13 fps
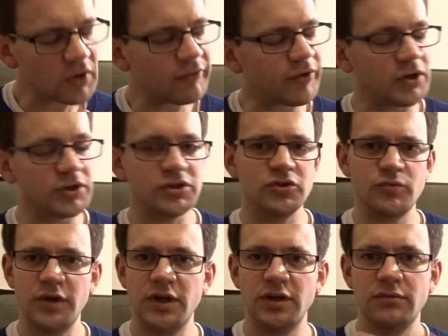functions
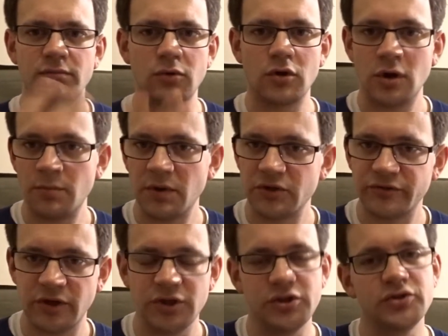where more complex
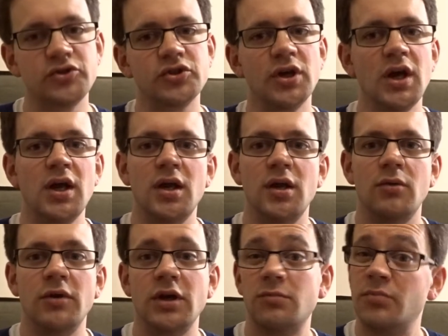functions,
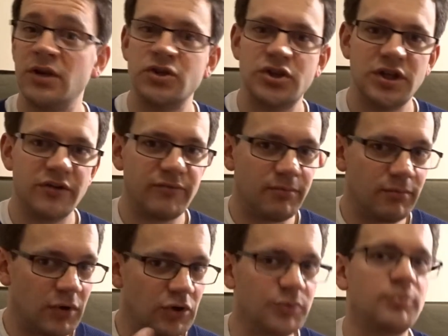where you potentially have
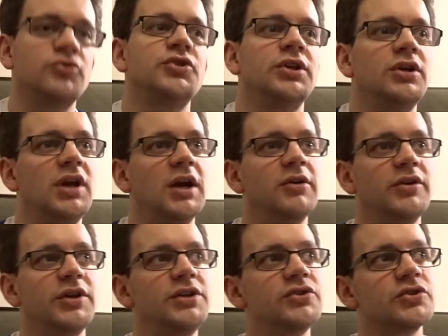multiple
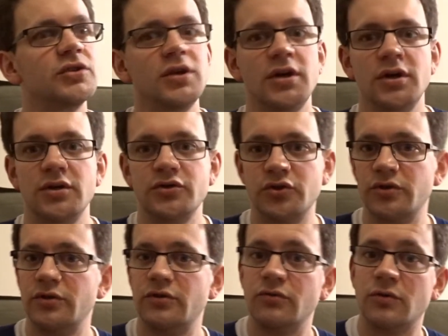singularities. So
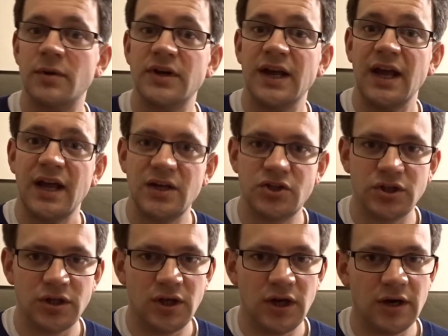they talk about a
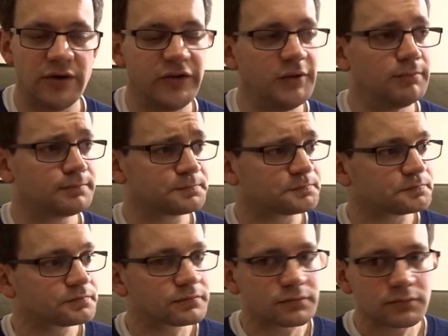singularity.
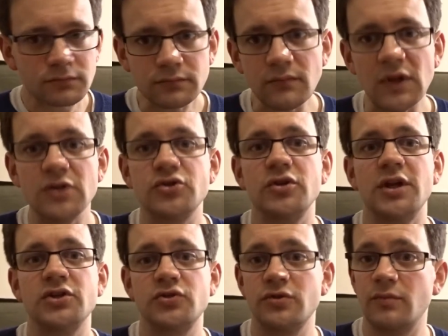So
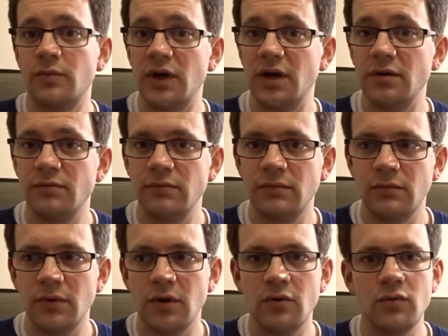that's where
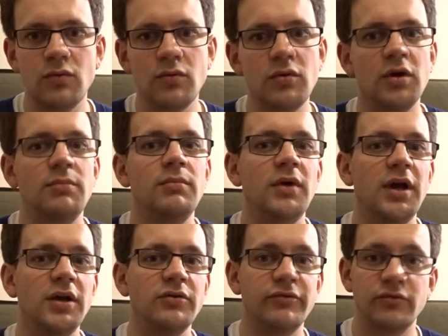Ulam
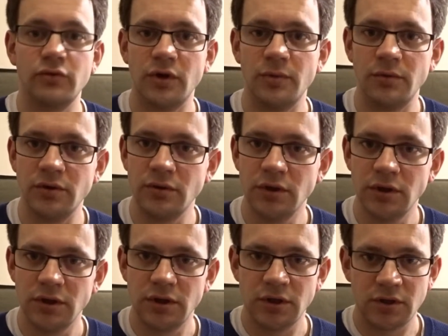and von Neumann
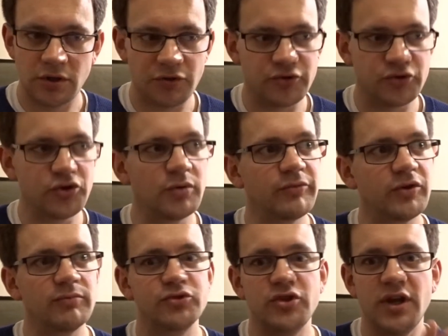got this term
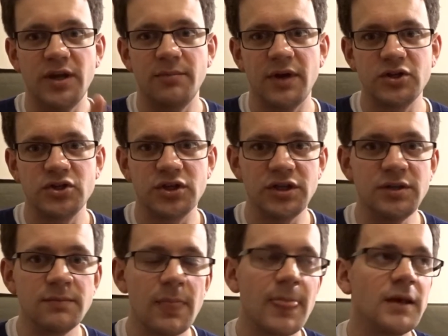from. So they basically